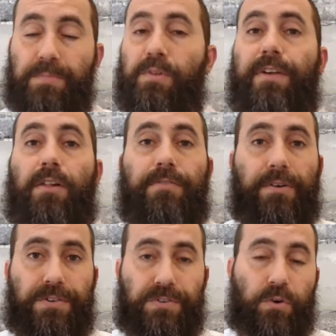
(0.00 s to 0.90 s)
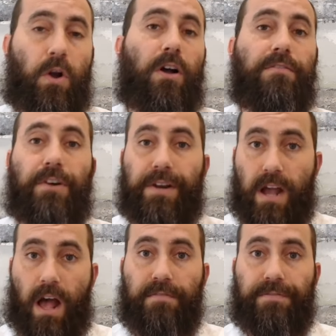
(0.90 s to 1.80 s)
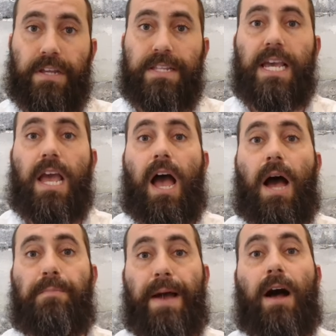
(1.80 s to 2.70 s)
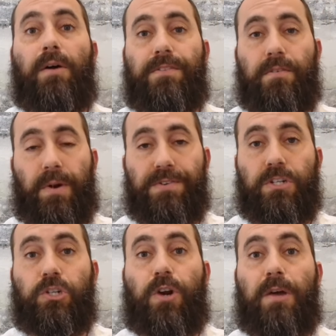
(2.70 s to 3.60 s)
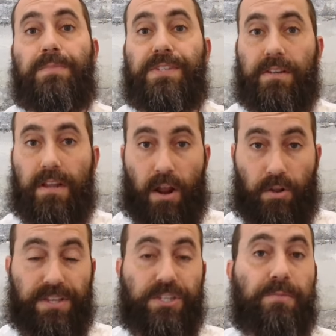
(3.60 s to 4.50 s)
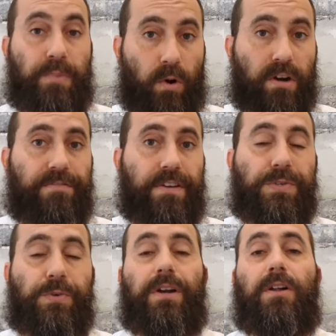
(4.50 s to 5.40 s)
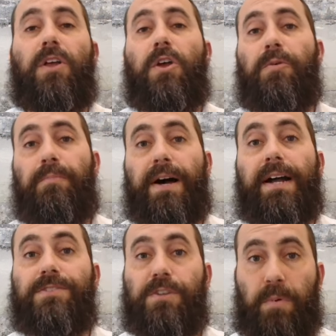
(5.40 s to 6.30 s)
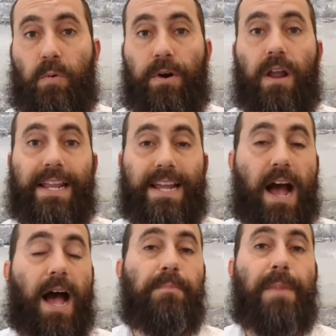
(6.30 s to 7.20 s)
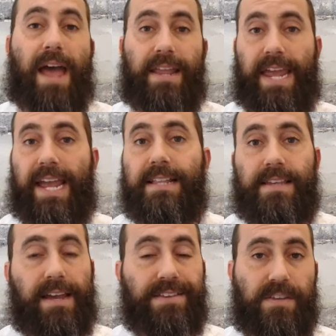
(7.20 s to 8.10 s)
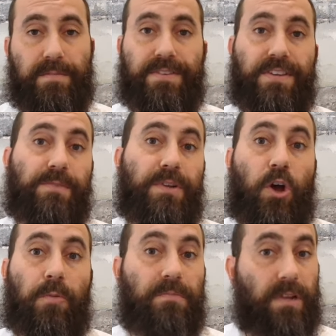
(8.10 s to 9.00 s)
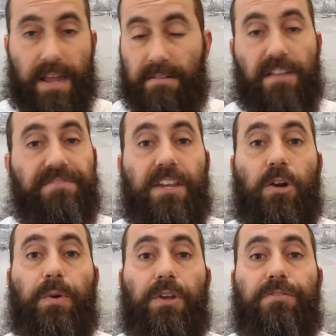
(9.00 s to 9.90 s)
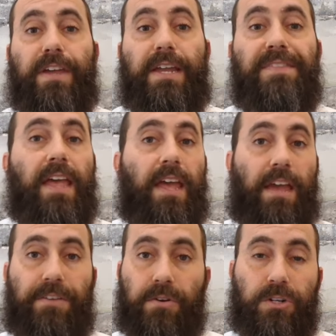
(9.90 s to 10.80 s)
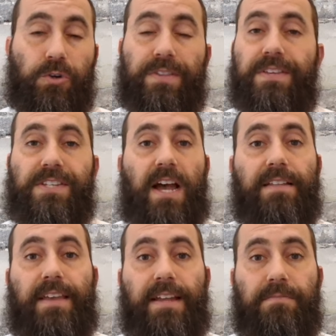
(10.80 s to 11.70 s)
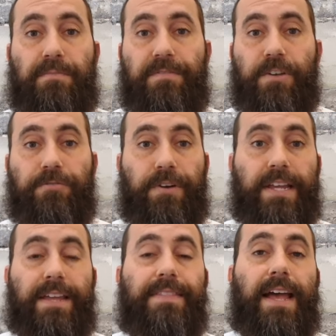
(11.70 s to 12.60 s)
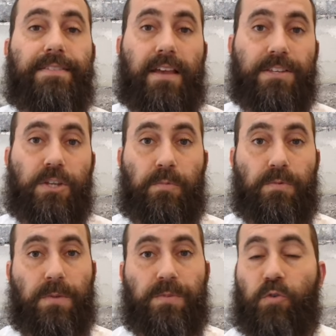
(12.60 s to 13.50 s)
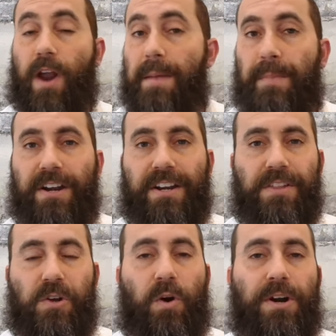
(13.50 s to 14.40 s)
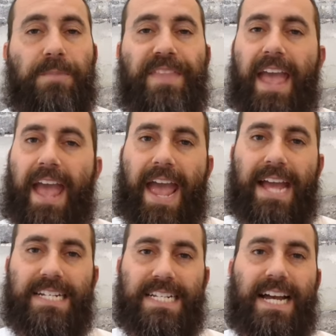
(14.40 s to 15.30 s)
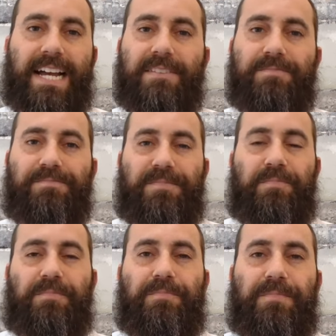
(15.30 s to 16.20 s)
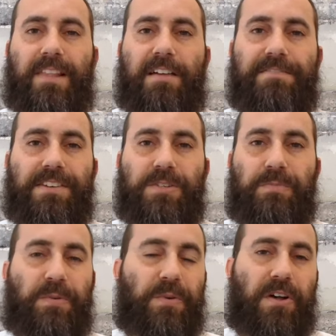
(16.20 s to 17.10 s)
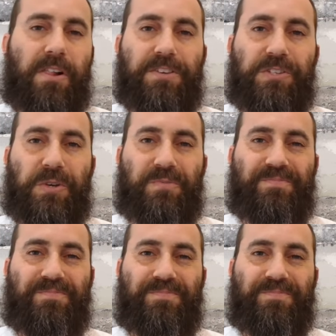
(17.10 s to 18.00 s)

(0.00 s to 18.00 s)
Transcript: People felt very strong and very confident about President Trump's not only support of Israel, but support in combating anti-Semitism at home. Again, love to hear what you think. If you enjoyed this content, feel free to hit that subscribe button in the corner, and love to speak with all of you soon.